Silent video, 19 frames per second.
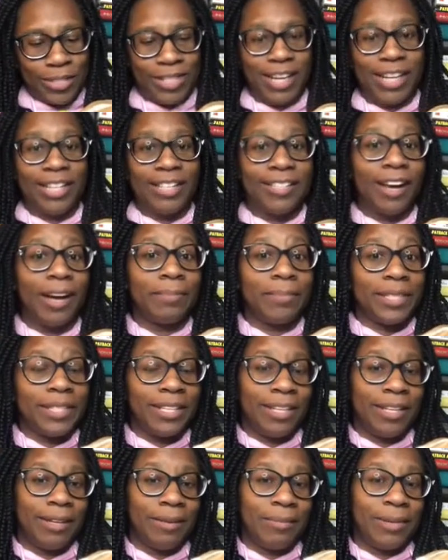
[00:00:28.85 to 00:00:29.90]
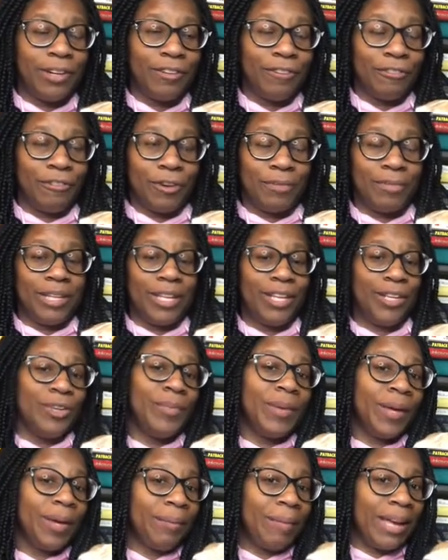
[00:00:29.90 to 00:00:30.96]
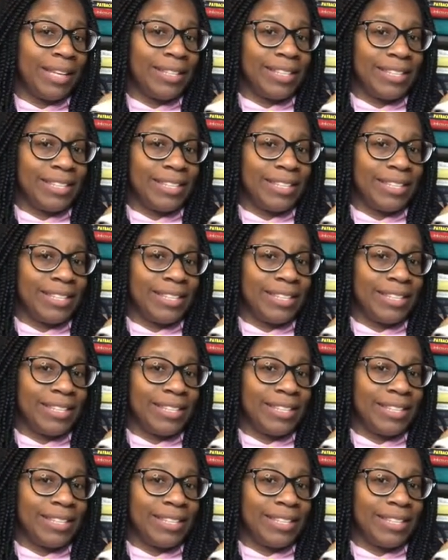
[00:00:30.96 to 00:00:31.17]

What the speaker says: and I adopted him from the Yuma Humane